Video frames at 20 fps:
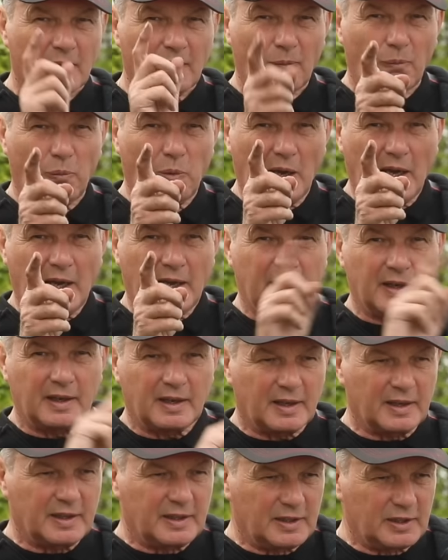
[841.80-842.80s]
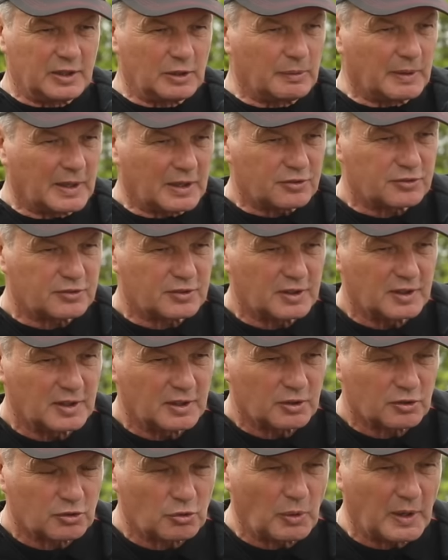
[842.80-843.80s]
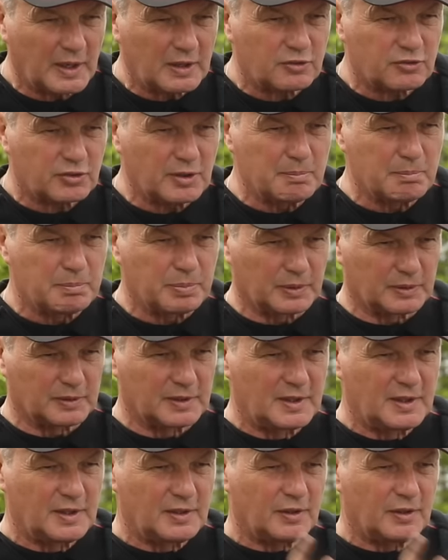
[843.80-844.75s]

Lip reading: Why, I hear you ask? It's quite simple.